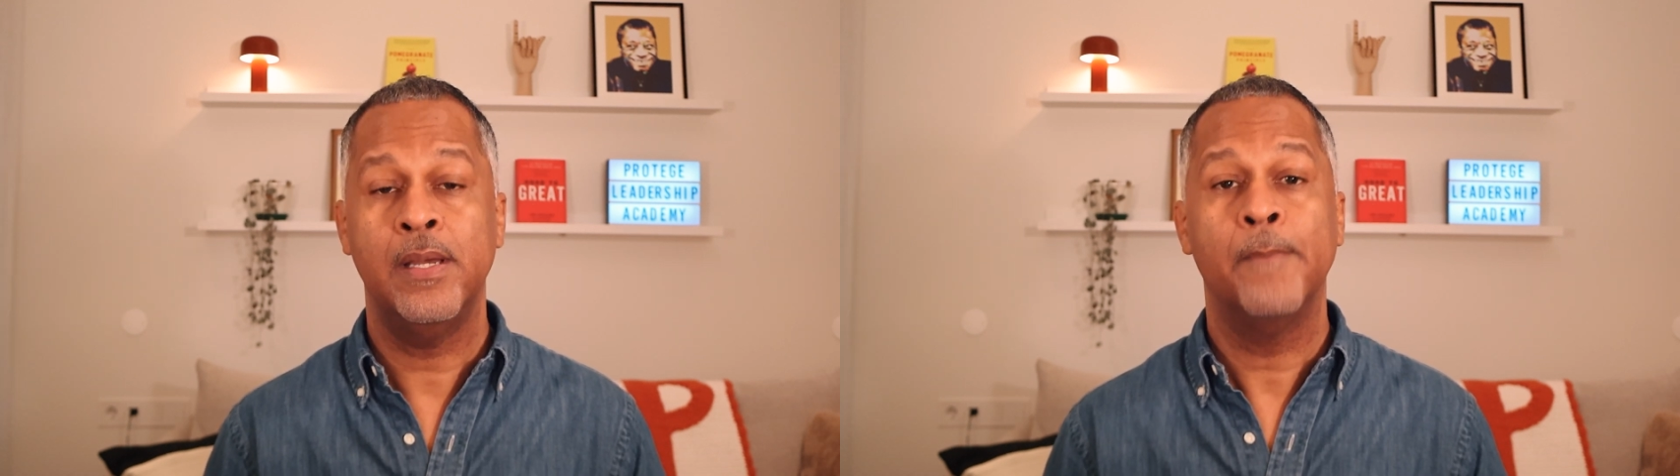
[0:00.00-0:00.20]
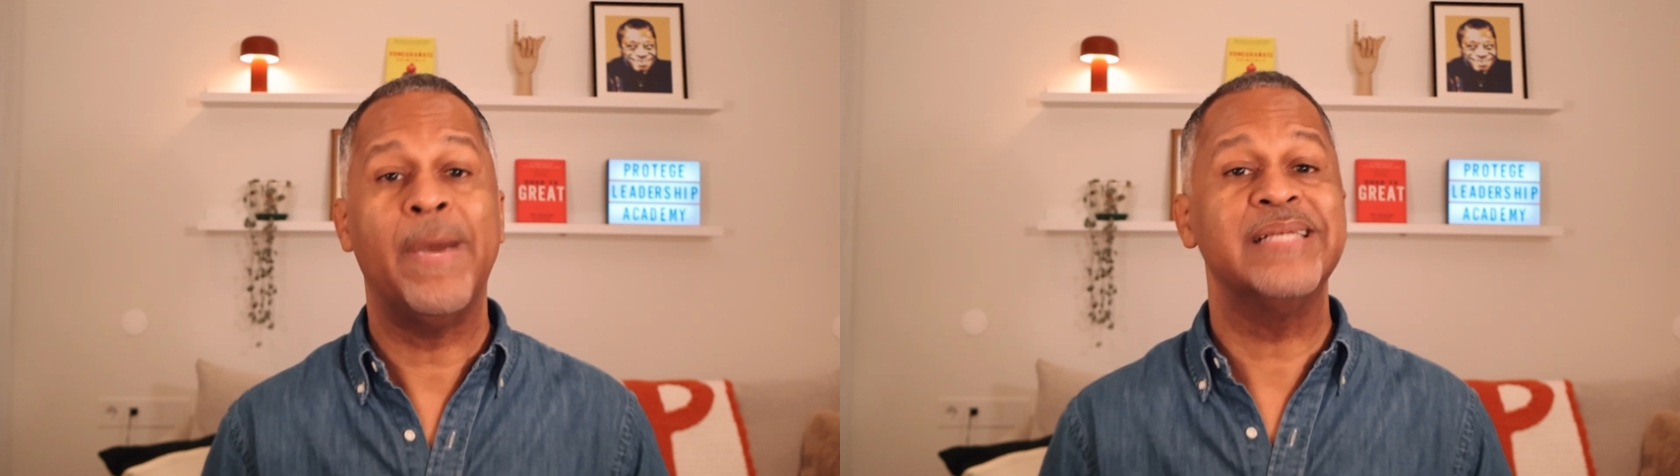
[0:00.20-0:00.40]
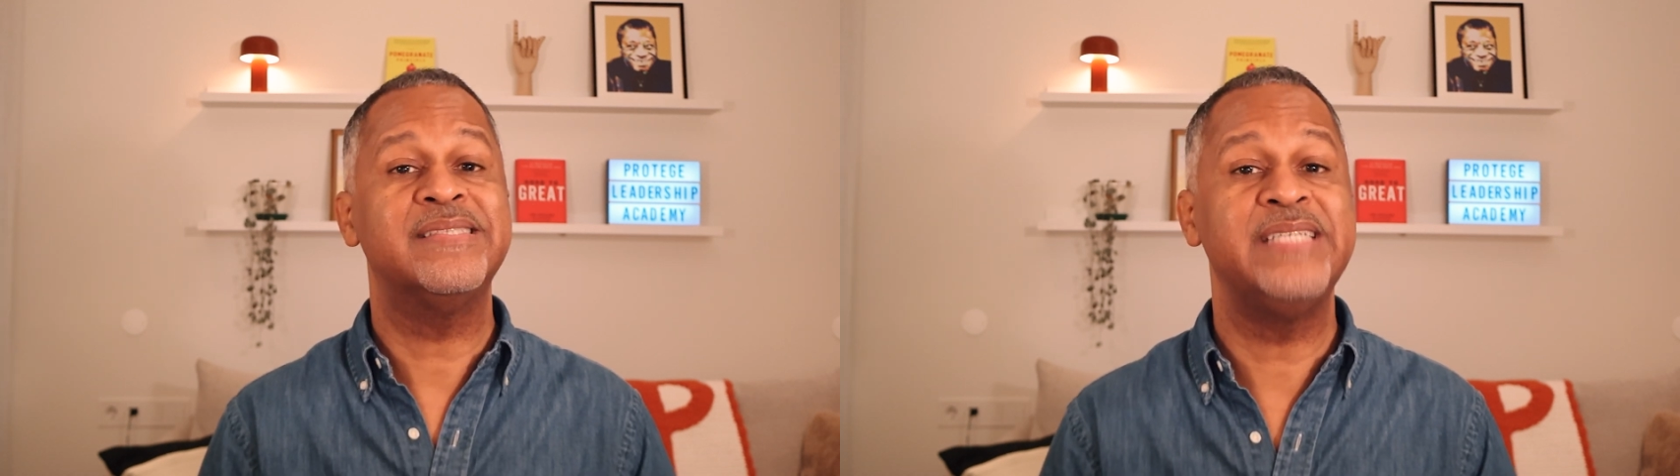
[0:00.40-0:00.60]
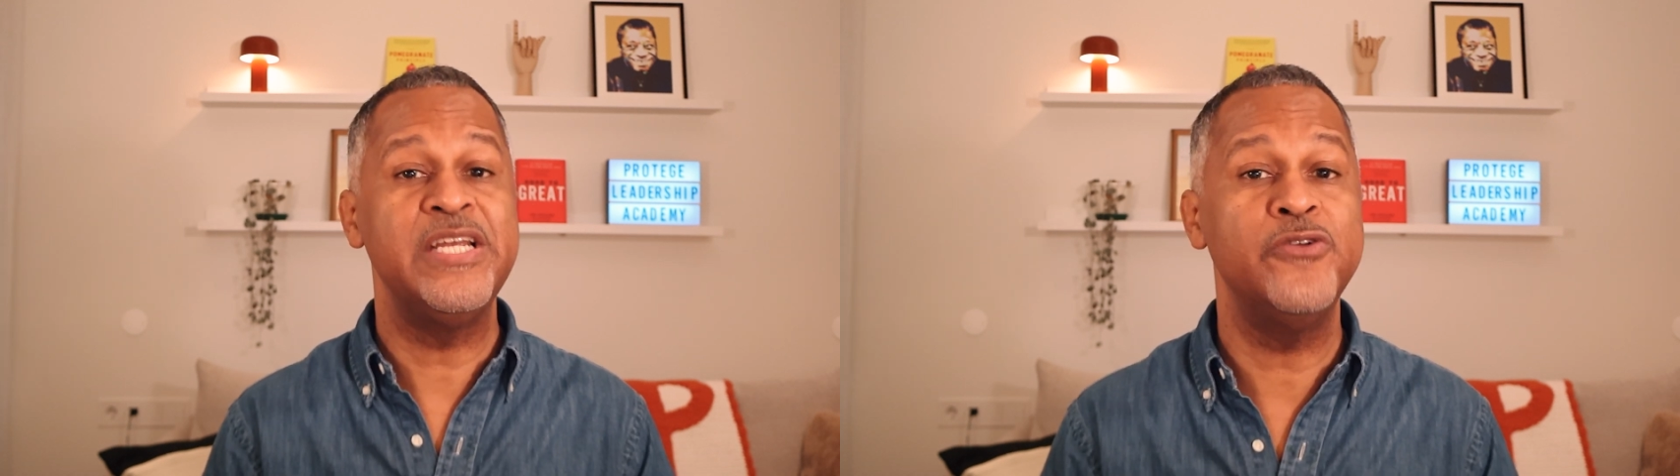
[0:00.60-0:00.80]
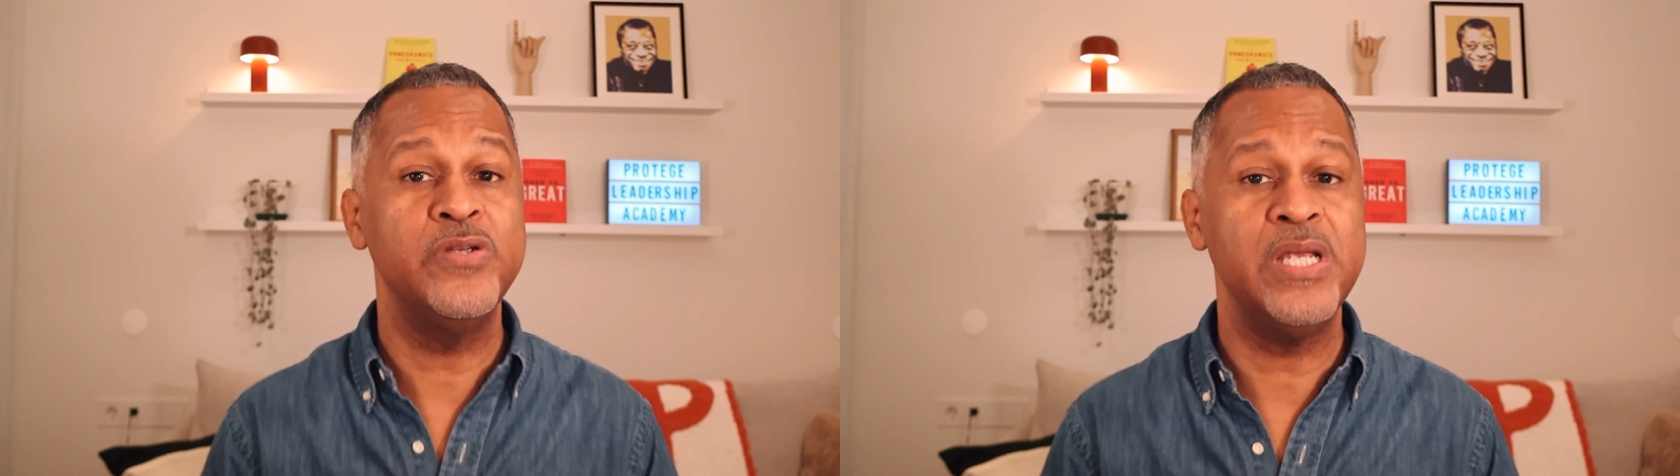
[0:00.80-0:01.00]
My
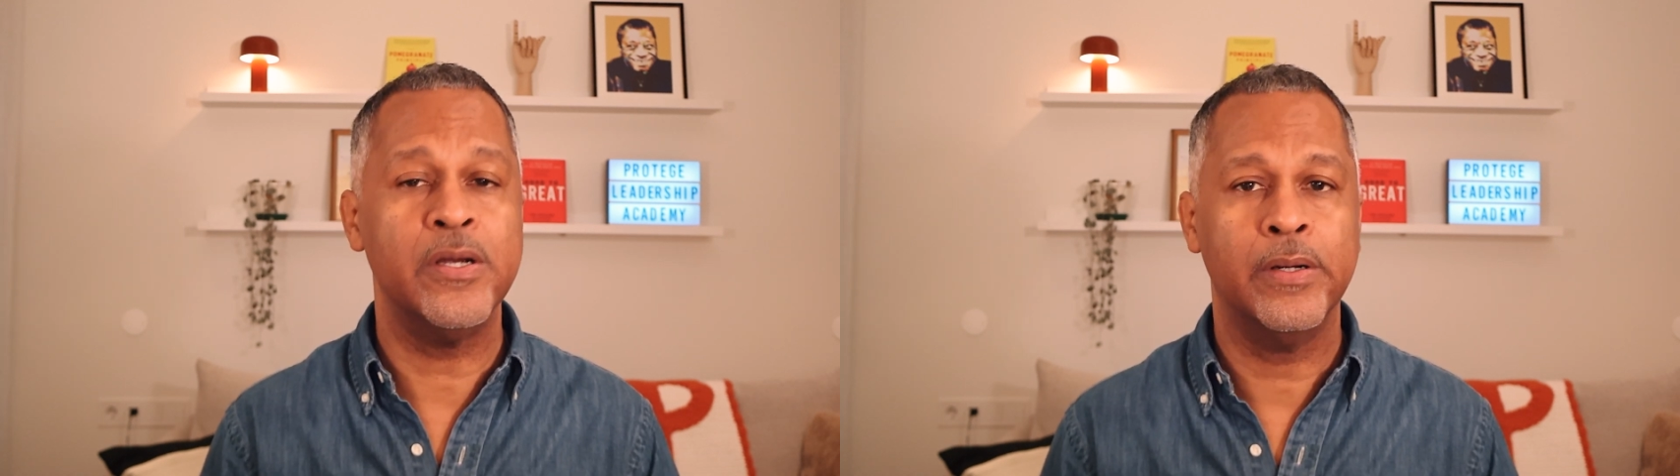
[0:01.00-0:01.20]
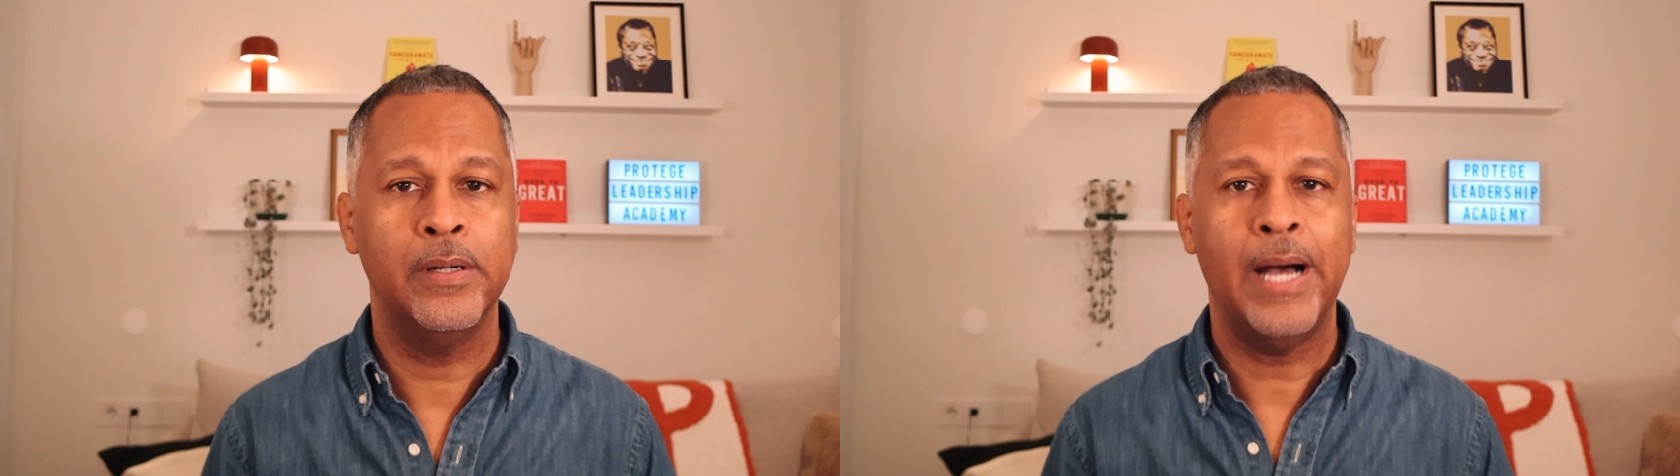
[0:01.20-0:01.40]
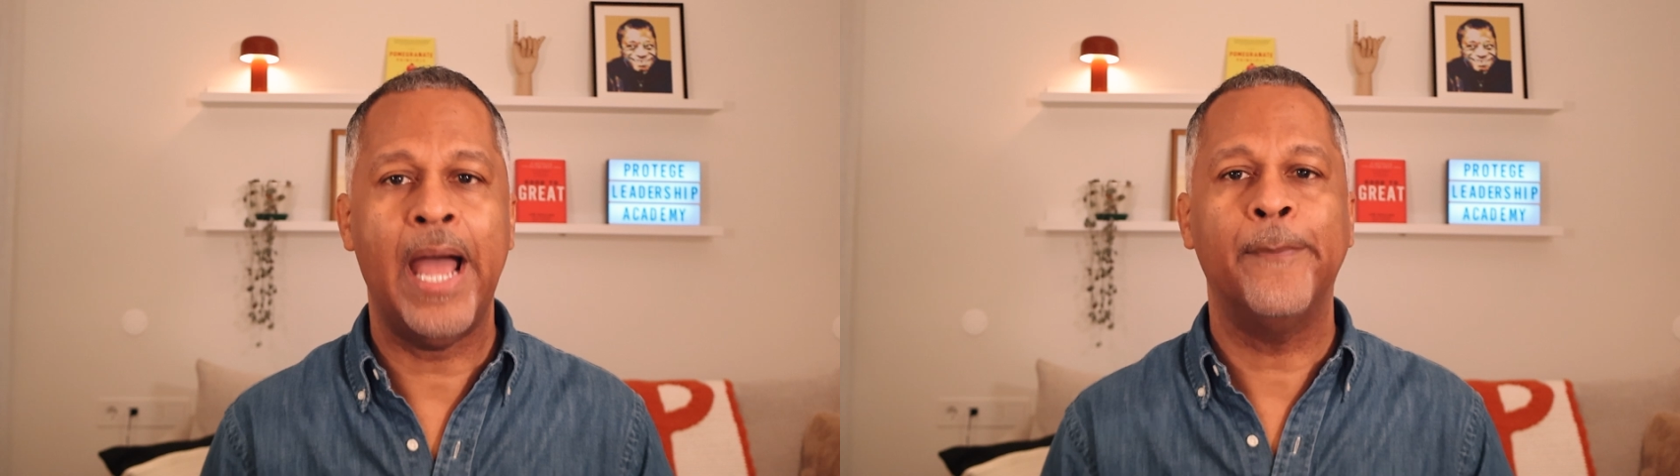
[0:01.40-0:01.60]
senior year, I